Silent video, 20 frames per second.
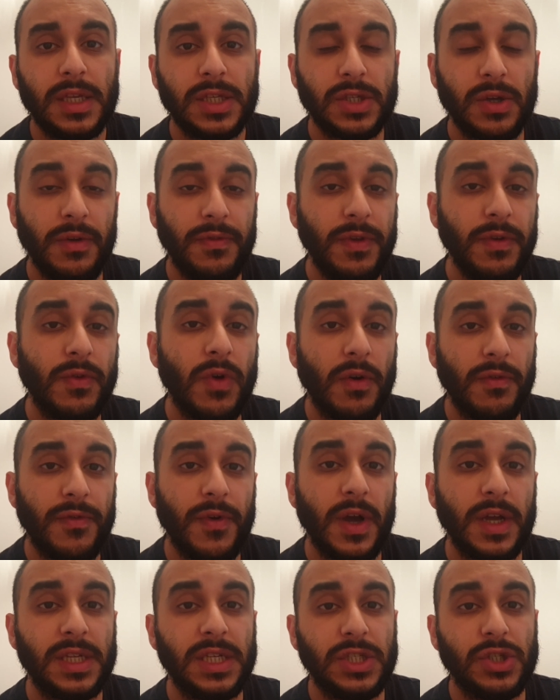So if you've got
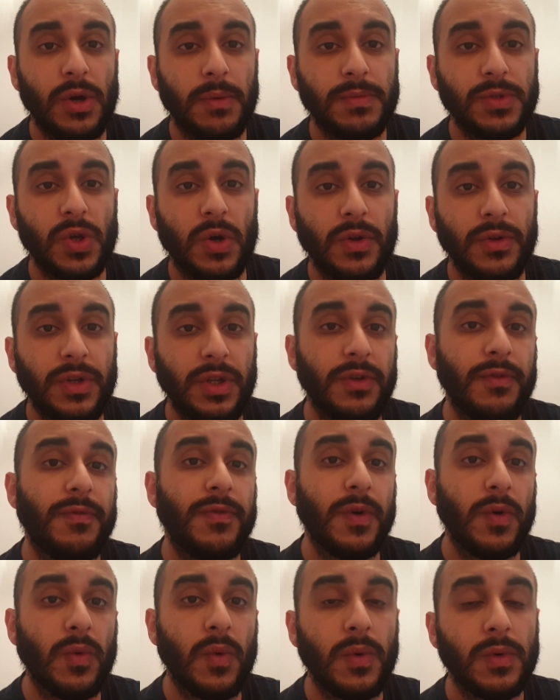30 jobs on, you
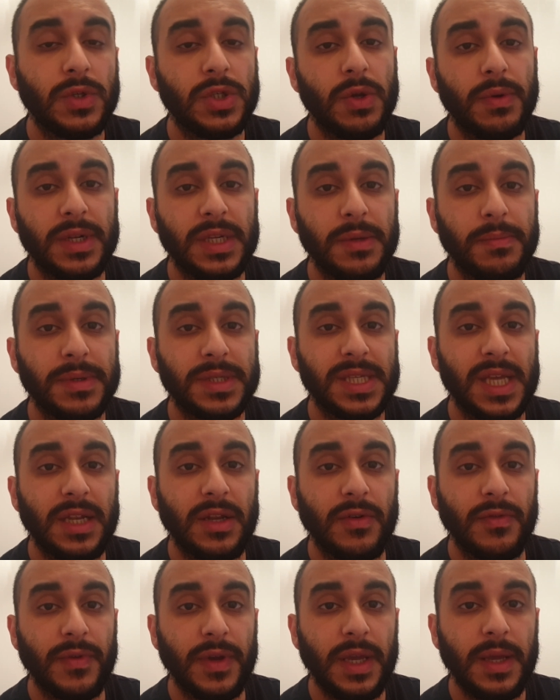fill
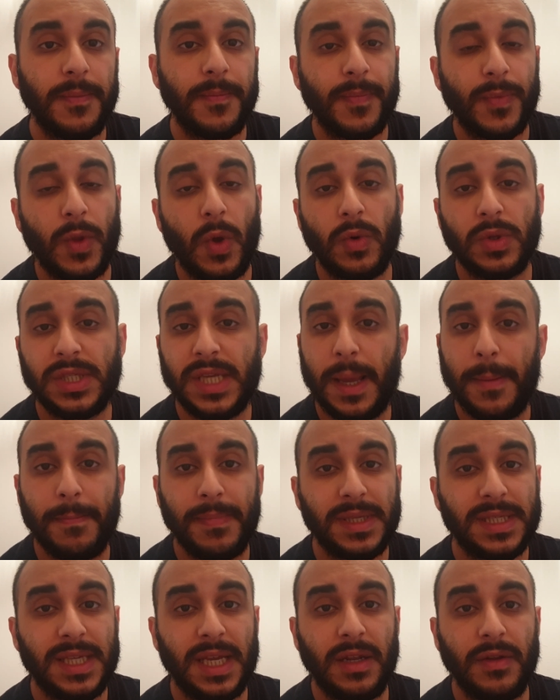20% of it or
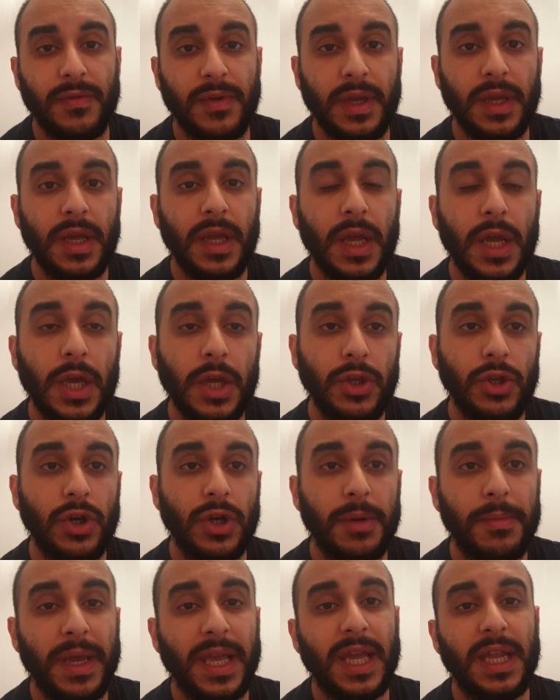10% of it, you're
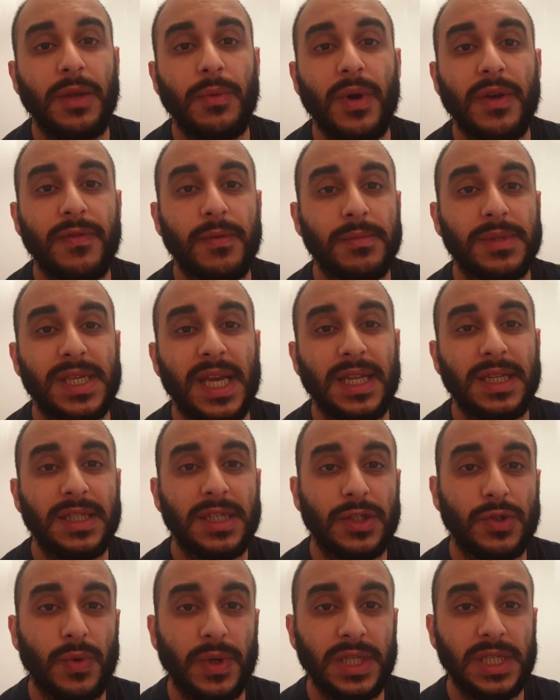going to make anywhere from 10
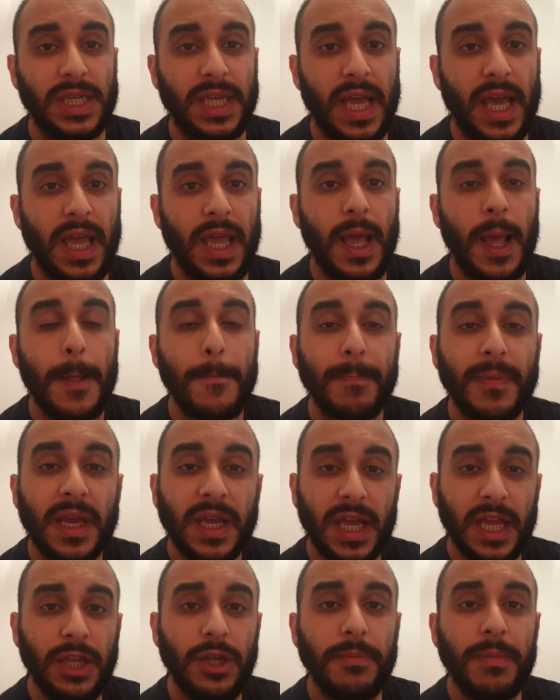to 20k.
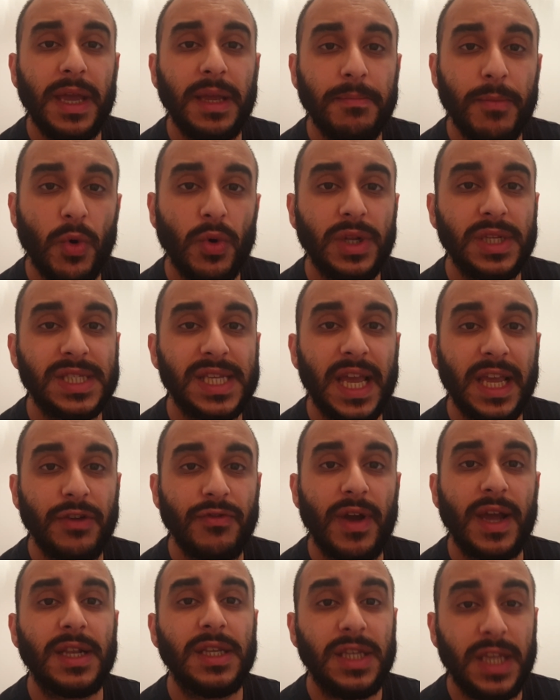Can you make more than 10
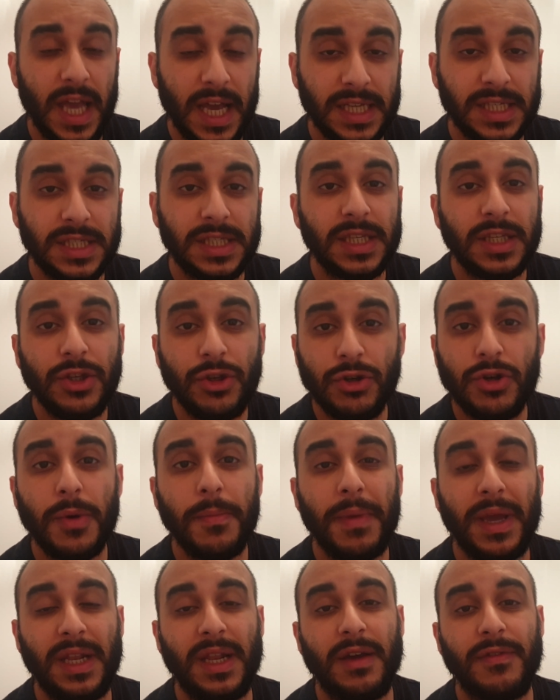grand? Yes, you
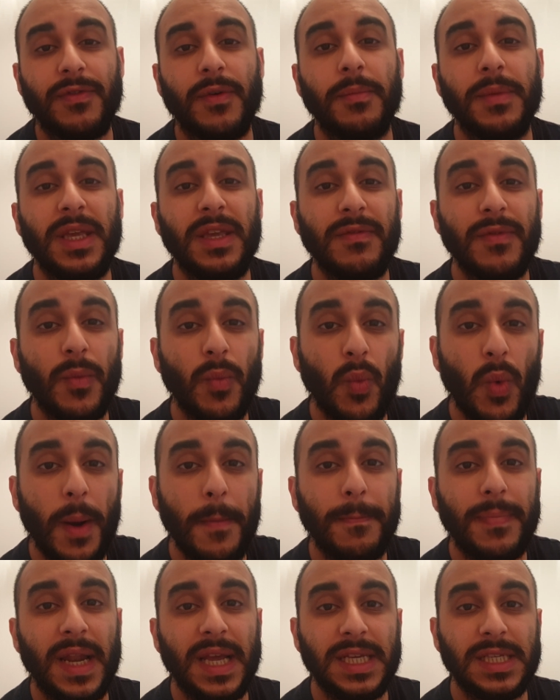can make that from even
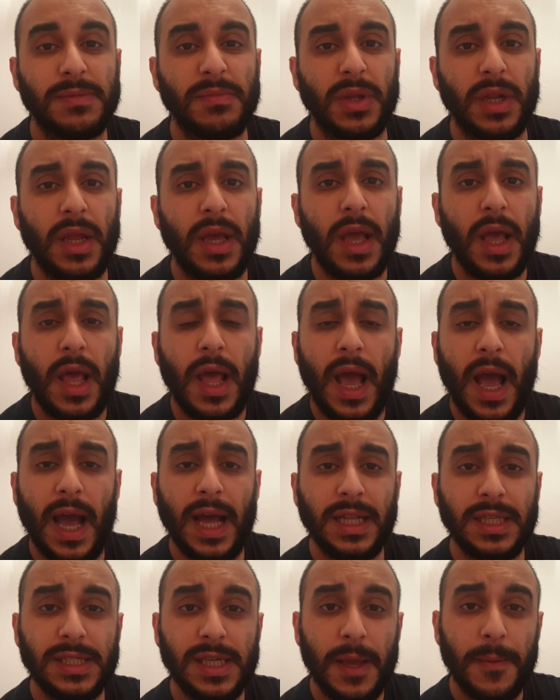one placement
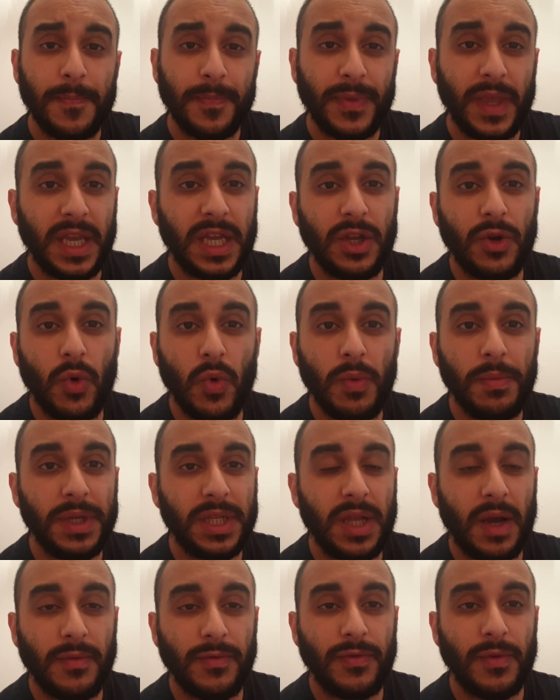and it can all be
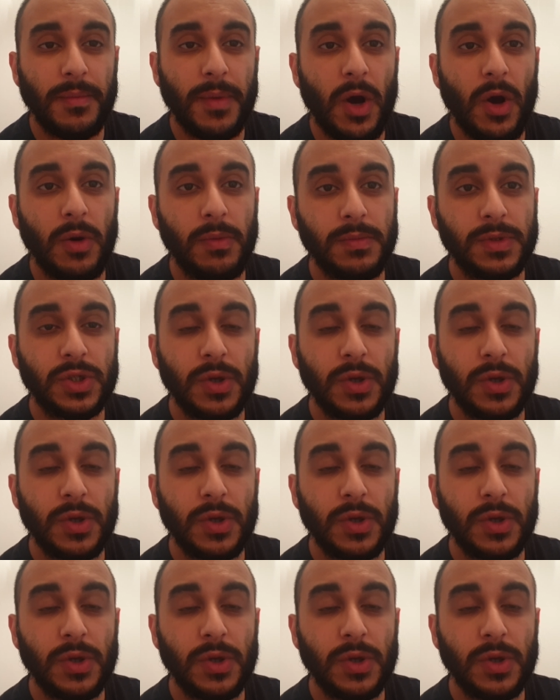done from home.